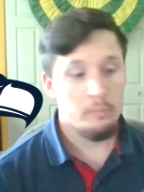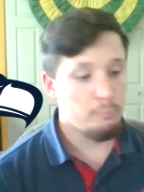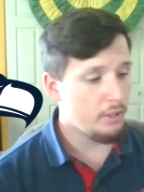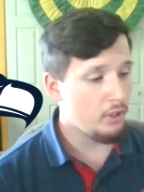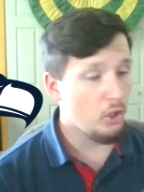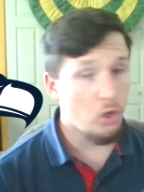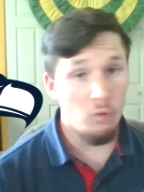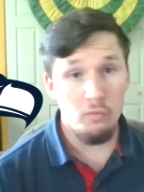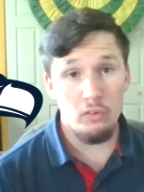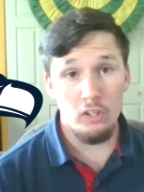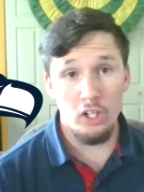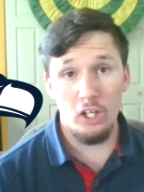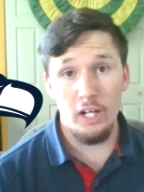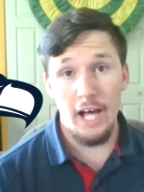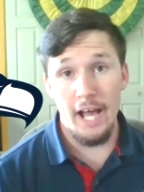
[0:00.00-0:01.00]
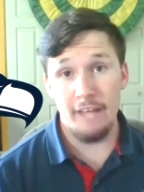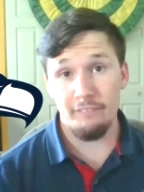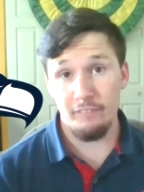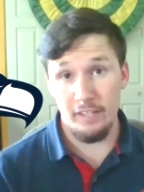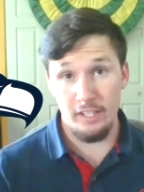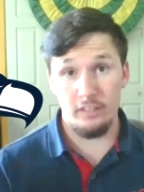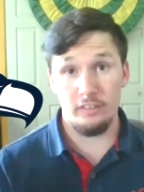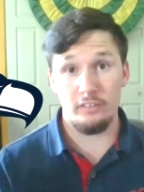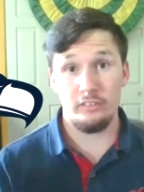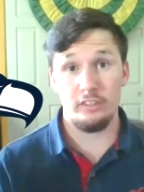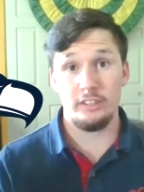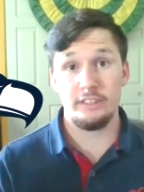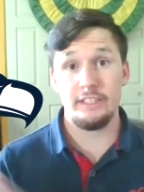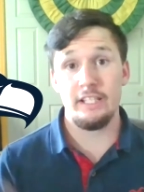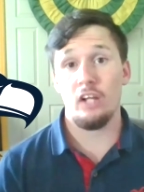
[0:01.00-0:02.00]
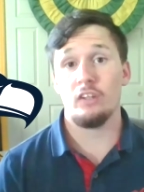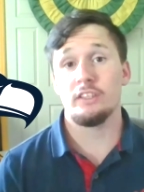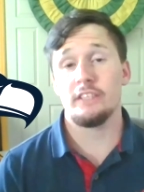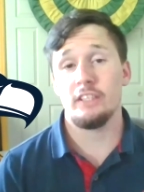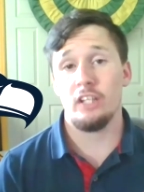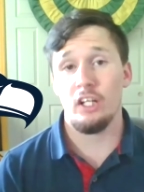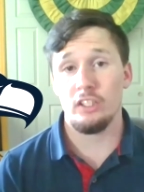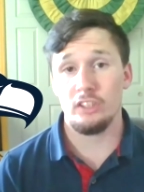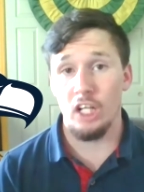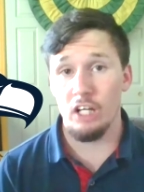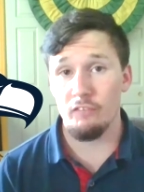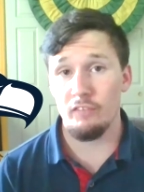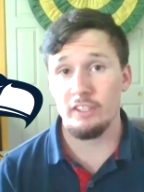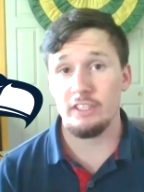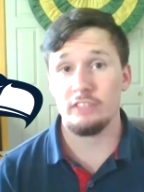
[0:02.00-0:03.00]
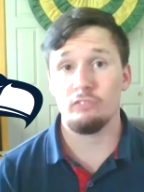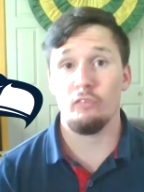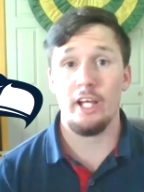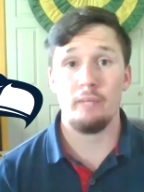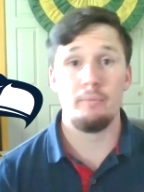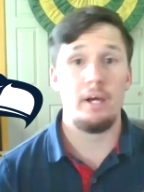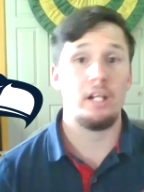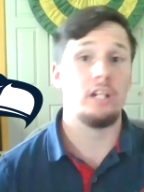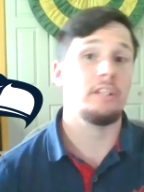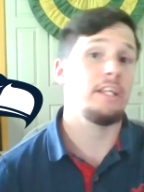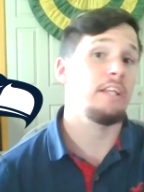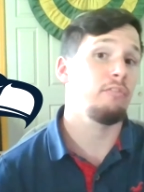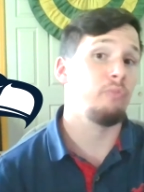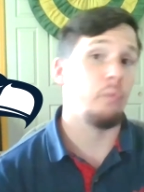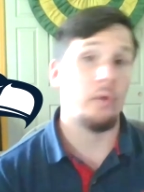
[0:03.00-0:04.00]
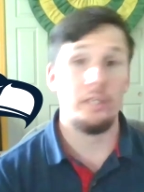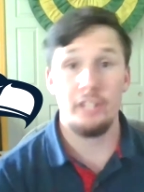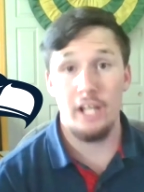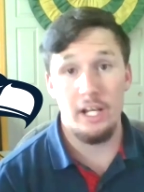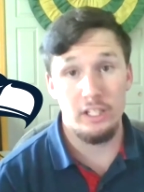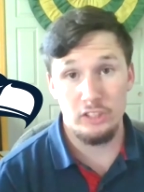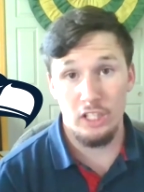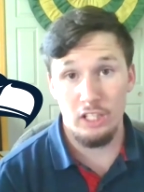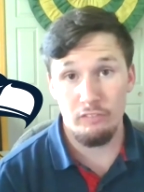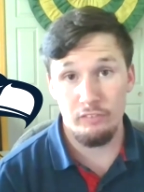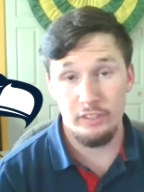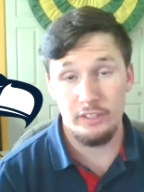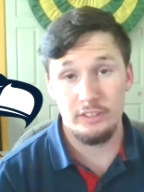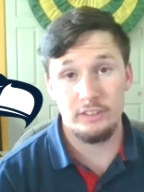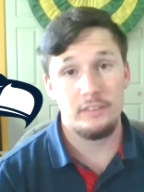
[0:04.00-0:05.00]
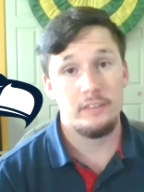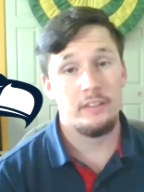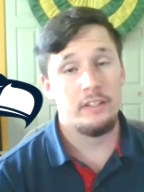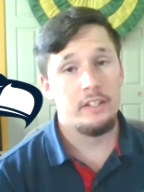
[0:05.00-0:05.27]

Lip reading: But overall, I think the Seattle Seahawks offense is way better than the 49ers offense.